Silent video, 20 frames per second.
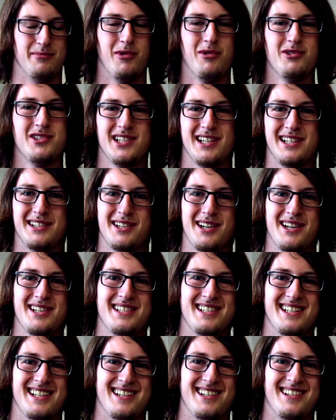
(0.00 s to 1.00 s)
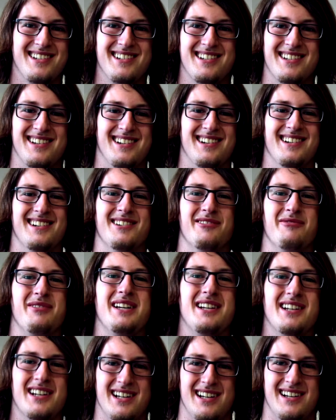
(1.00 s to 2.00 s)
most interesting uh,
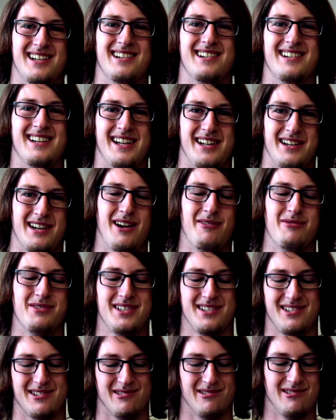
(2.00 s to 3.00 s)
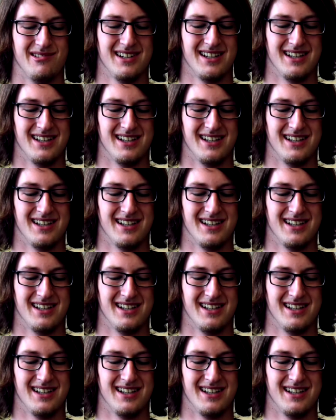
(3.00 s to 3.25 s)
week uh, in our school.